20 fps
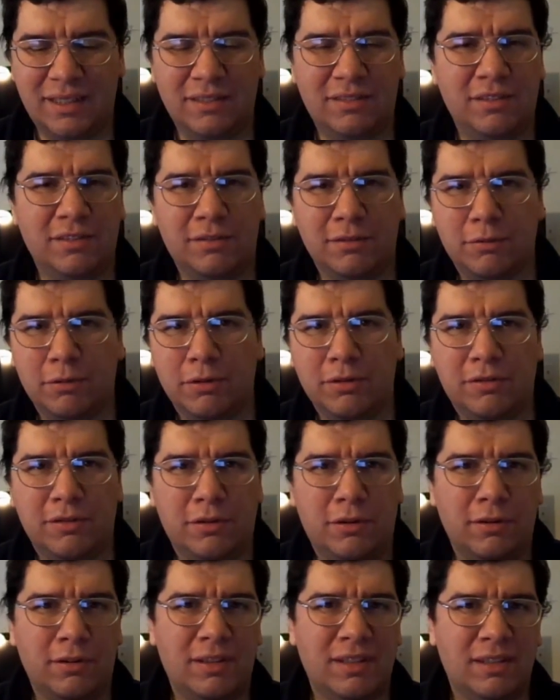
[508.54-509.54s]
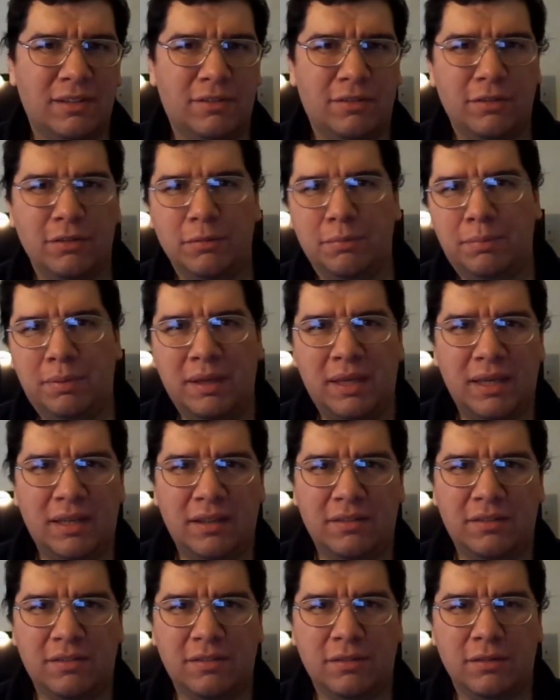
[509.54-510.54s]
And she squirts all the
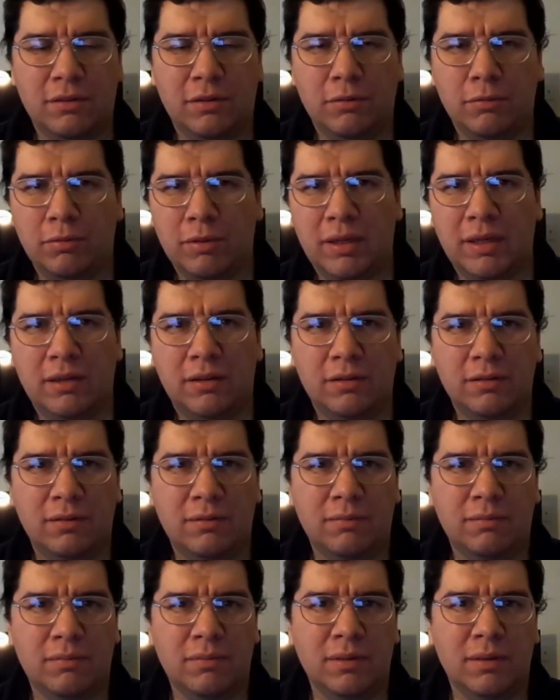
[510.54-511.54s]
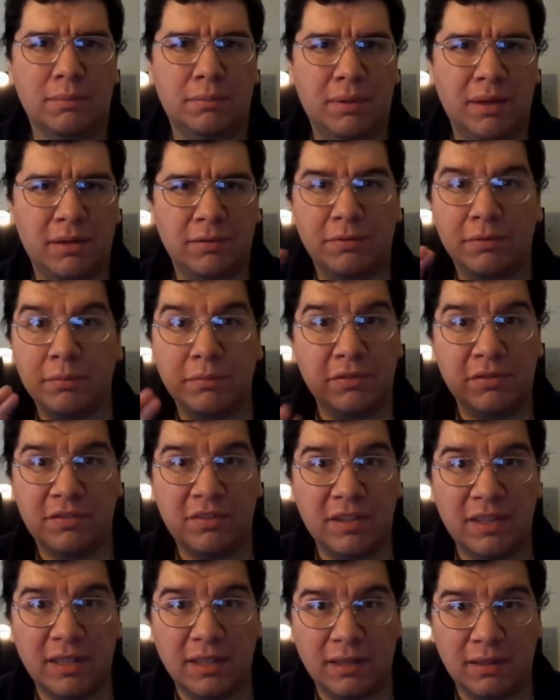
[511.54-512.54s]
toothpaste around the bathroom
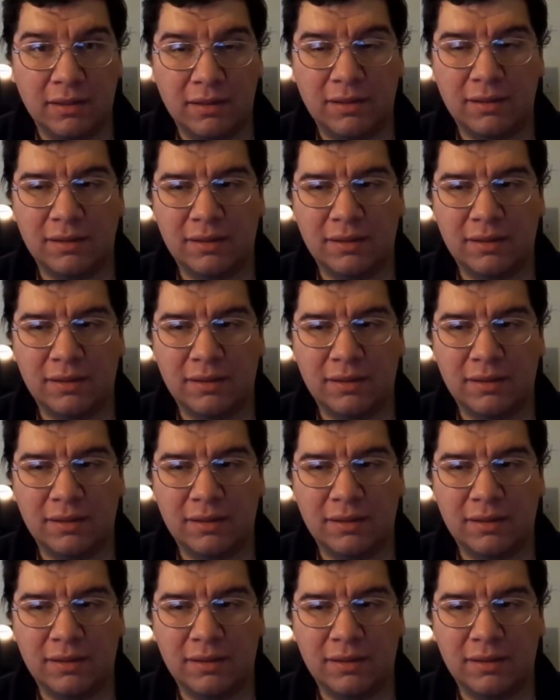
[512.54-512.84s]
sink.